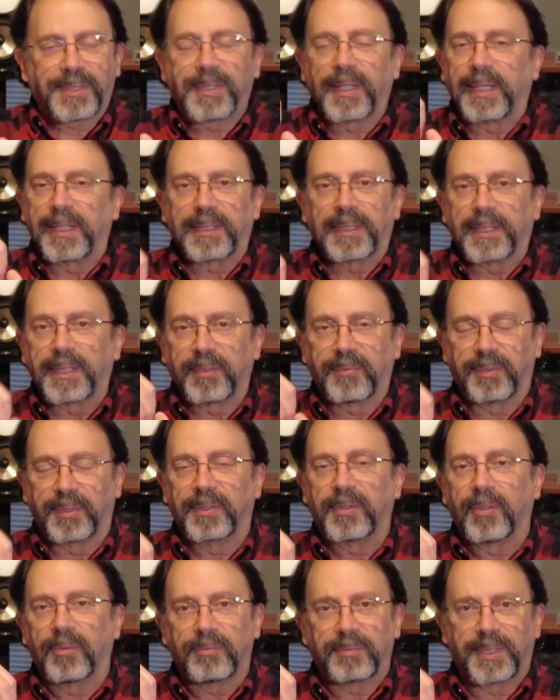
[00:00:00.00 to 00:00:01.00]
slightly if you
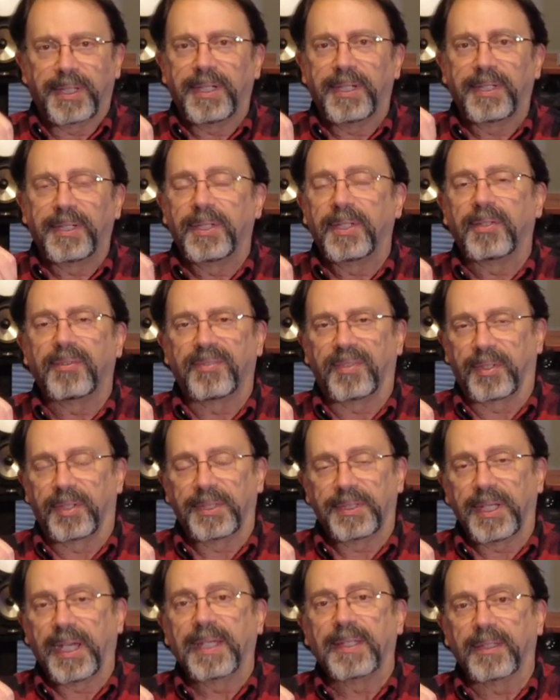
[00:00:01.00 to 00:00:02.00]
don't get it in there
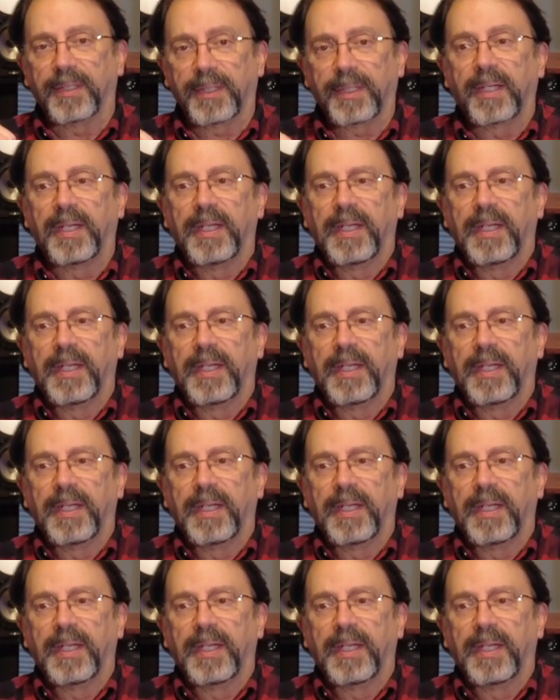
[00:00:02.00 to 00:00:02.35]
very tightly.